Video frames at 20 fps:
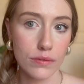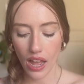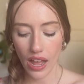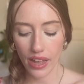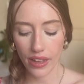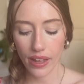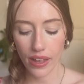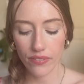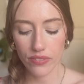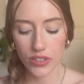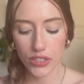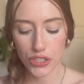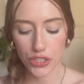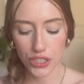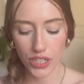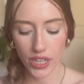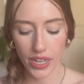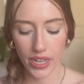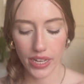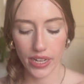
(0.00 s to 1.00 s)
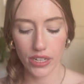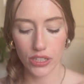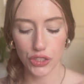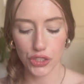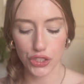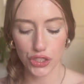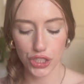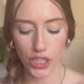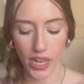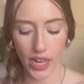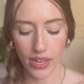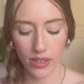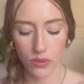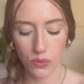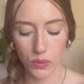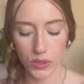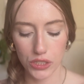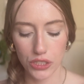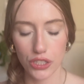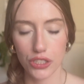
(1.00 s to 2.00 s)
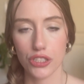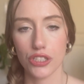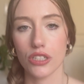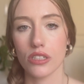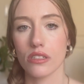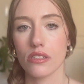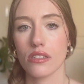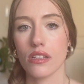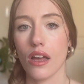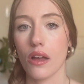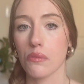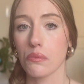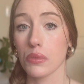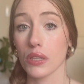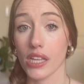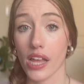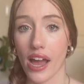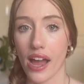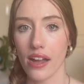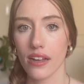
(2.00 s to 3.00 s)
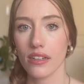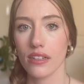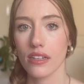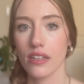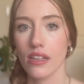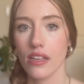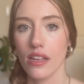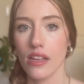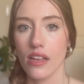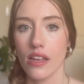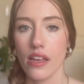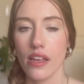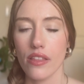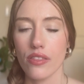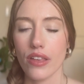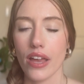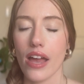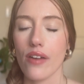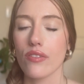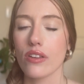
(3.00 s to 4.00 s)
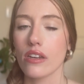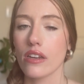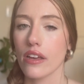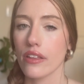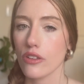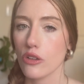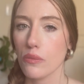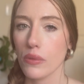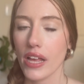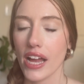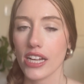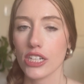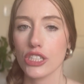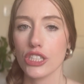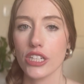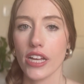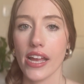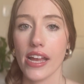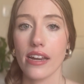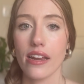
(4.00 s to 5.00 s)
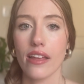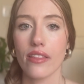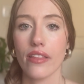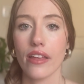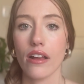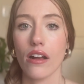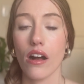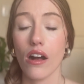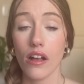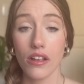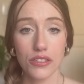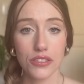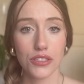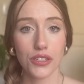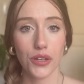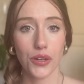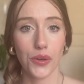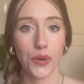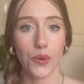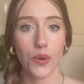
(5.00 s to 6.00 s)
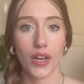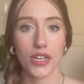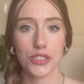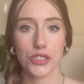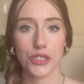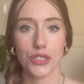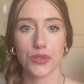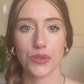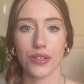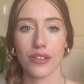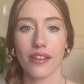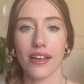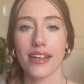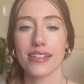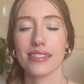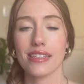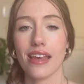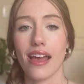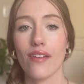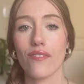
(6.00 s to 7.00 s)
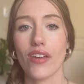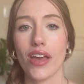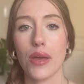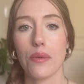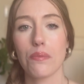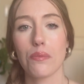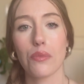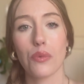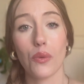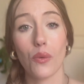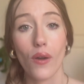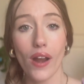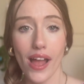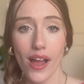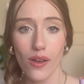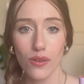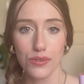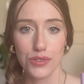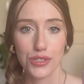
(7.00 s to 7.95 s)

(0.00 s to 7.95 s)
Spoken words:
I have the shade Jet, which is just a black. They have another black shade, and they also, I just realized, have a brown